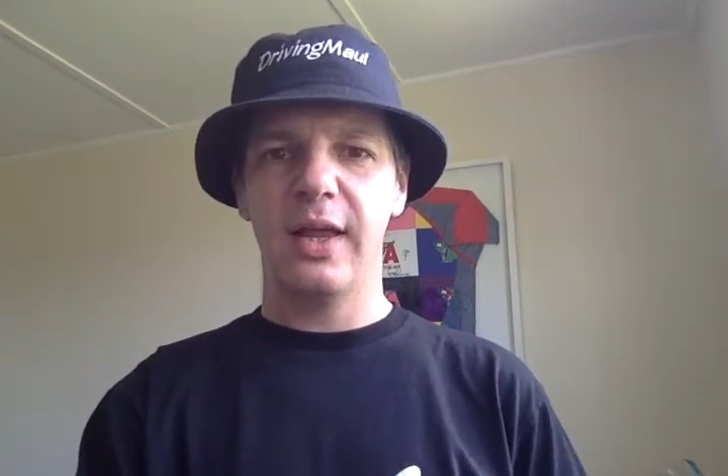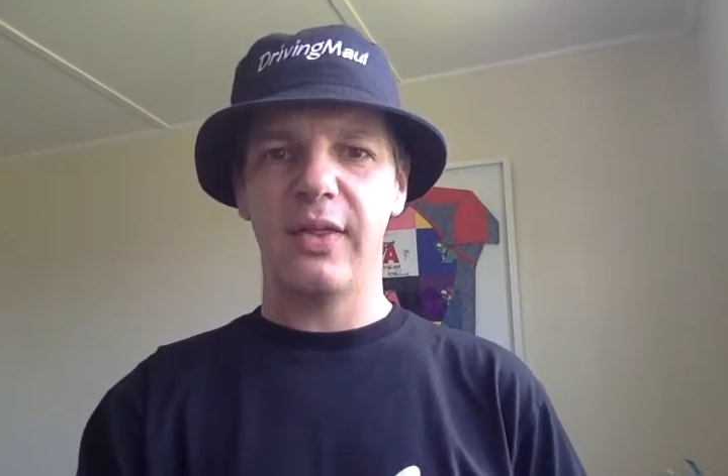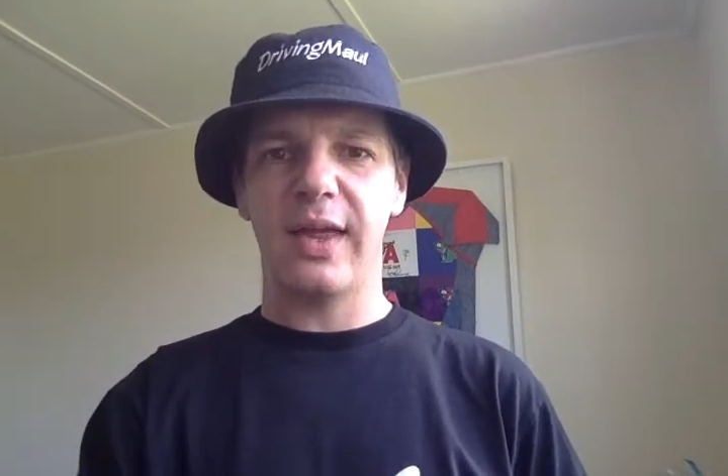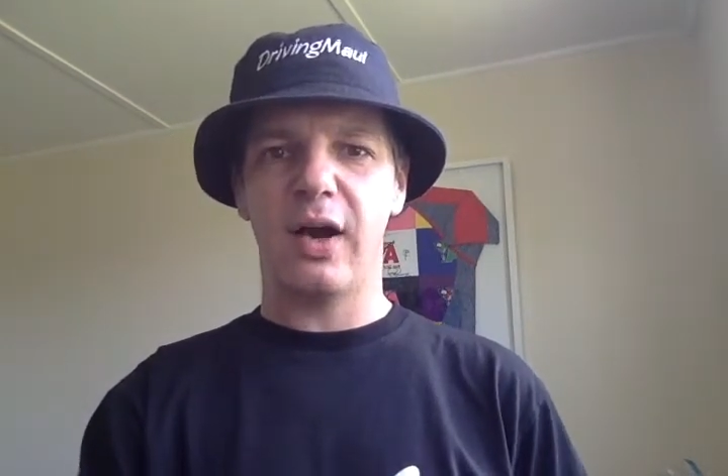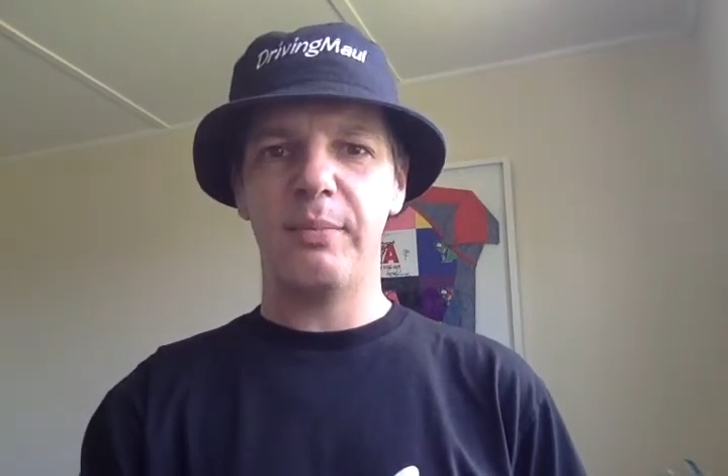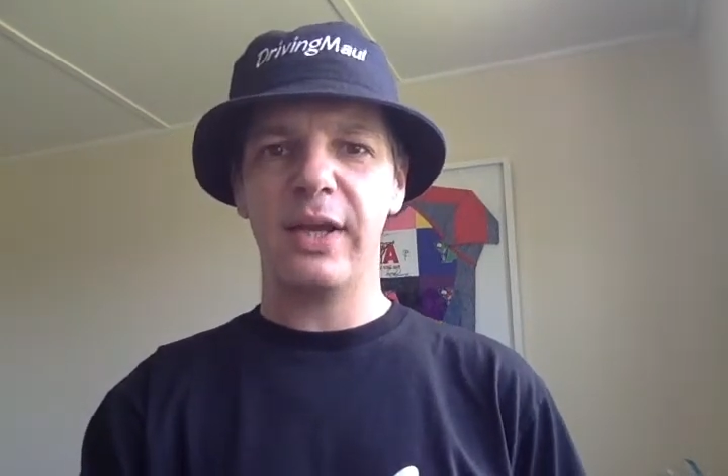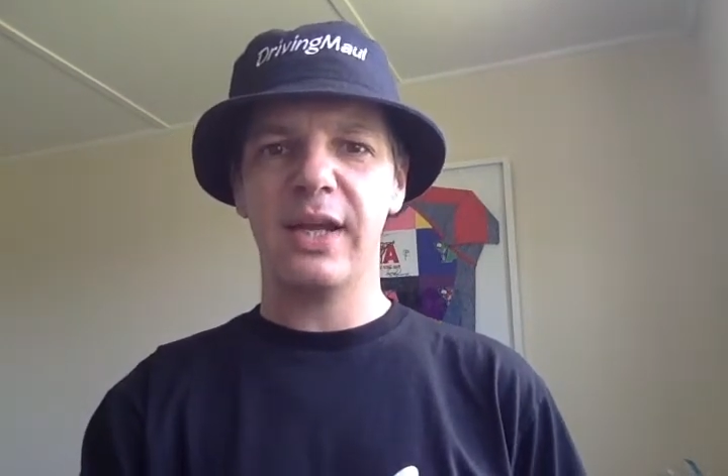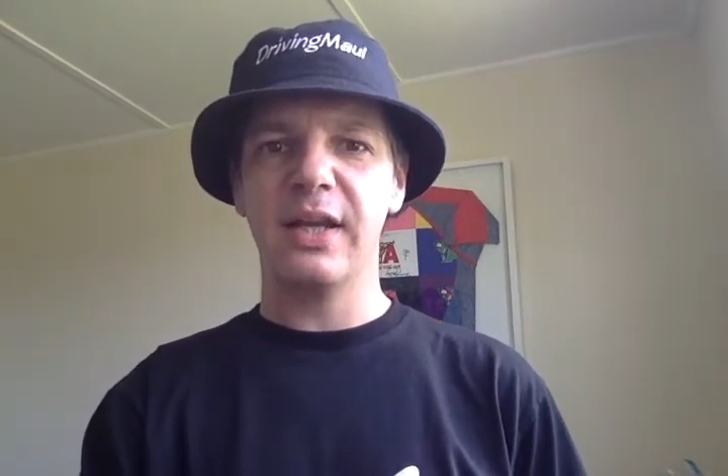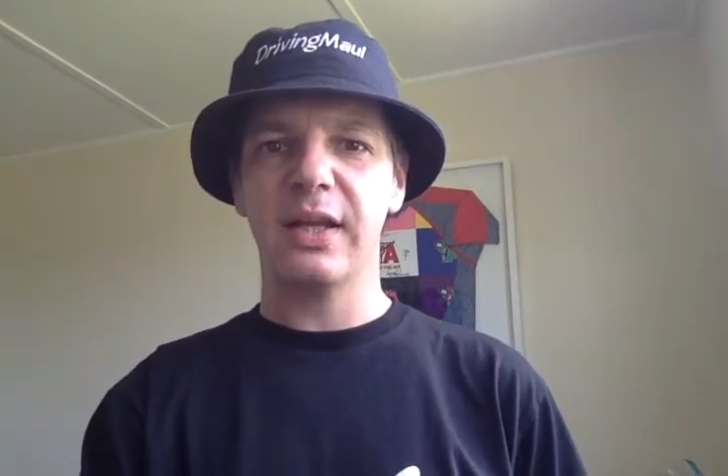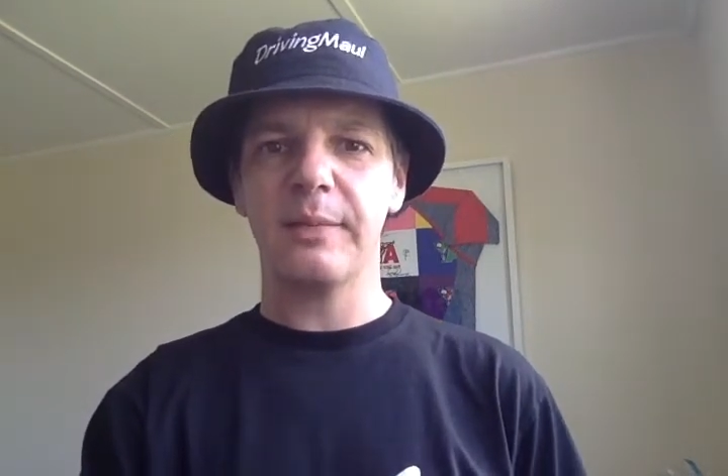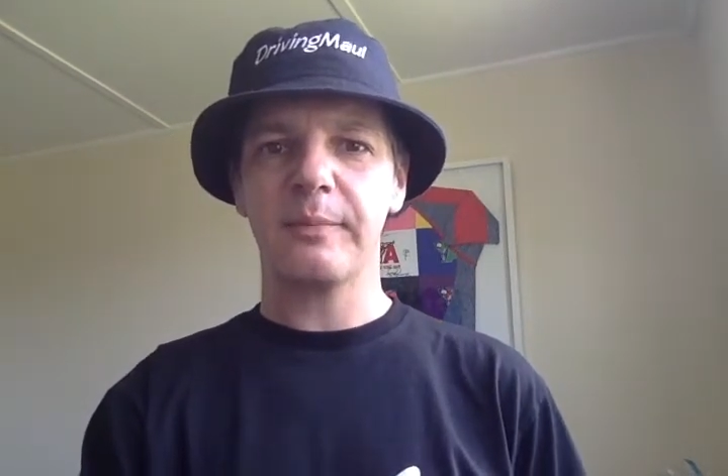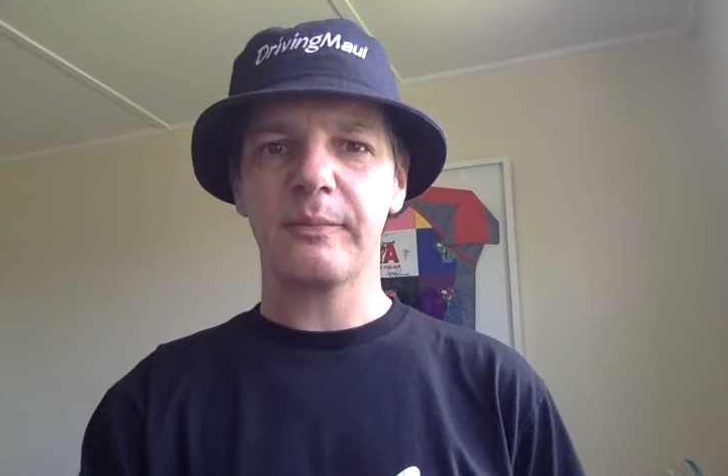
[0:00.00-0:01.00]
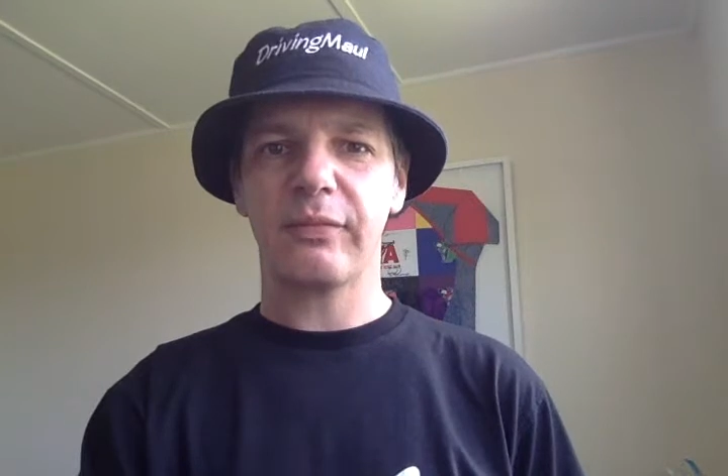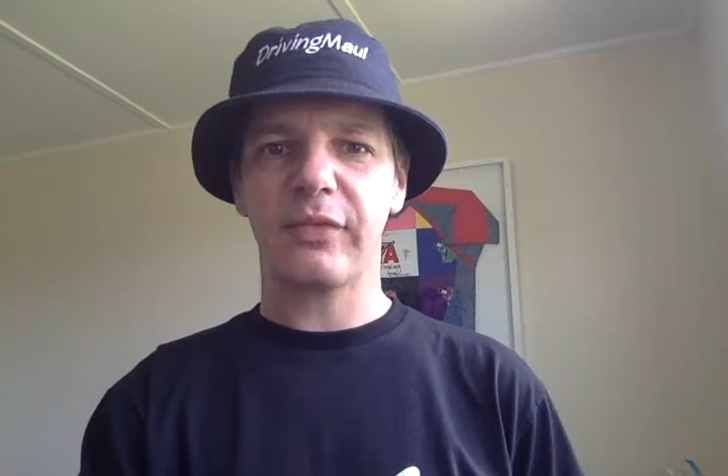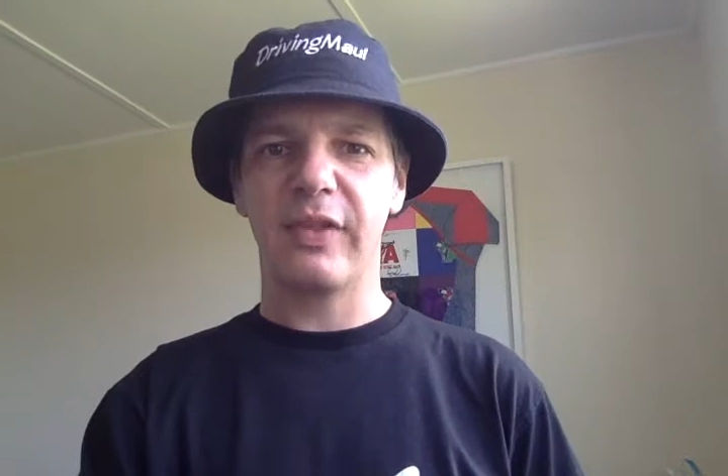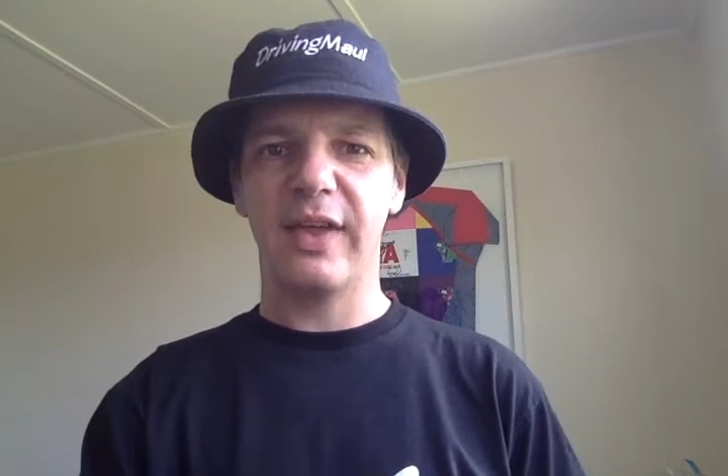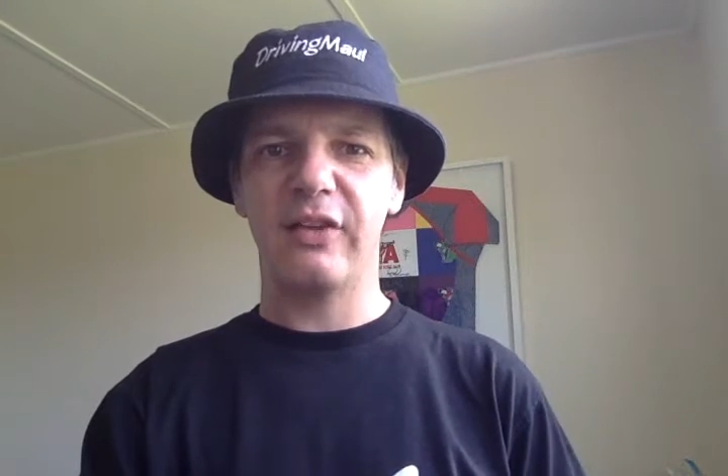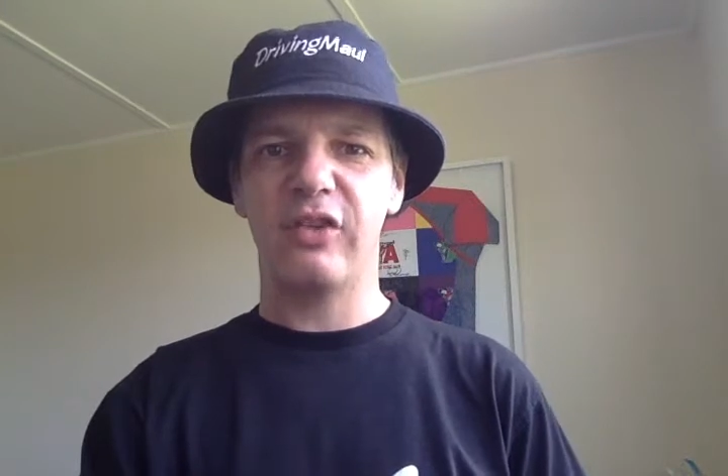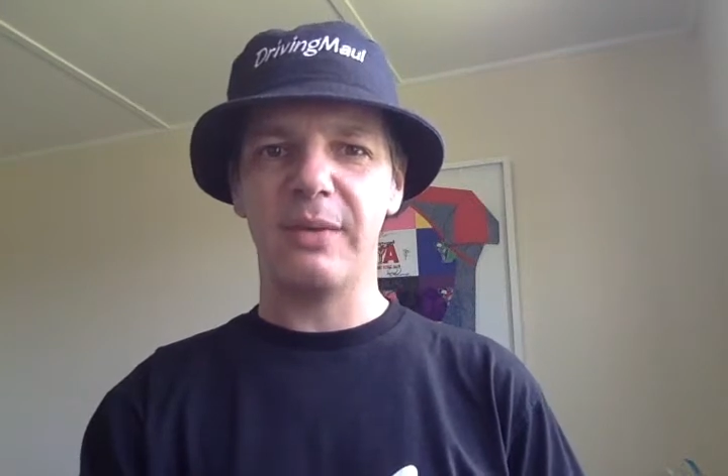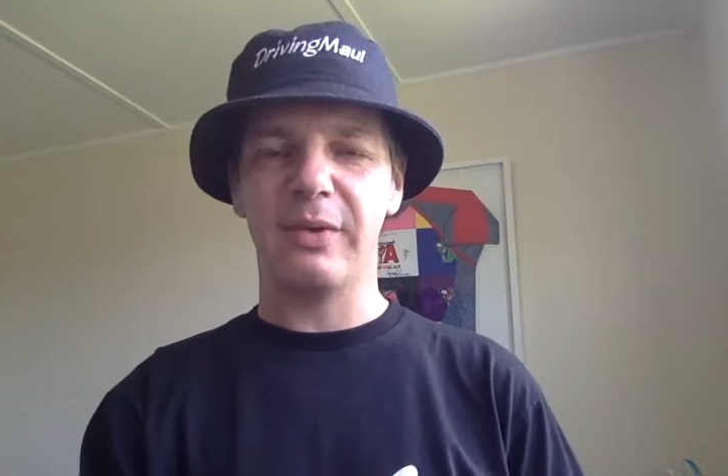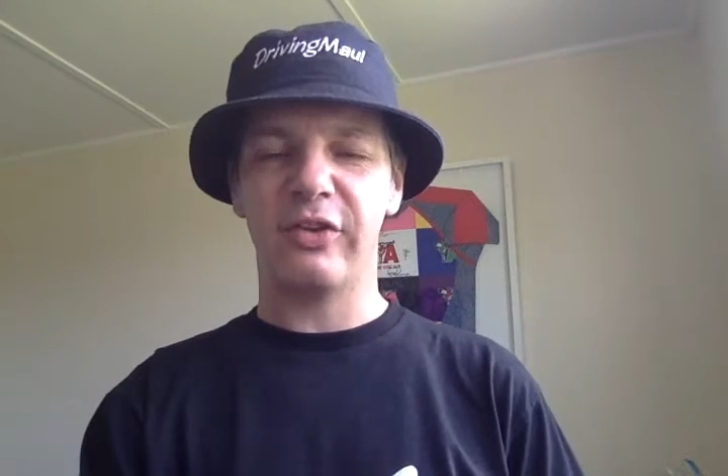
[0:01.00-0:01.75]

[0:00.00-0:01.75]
They are picking their team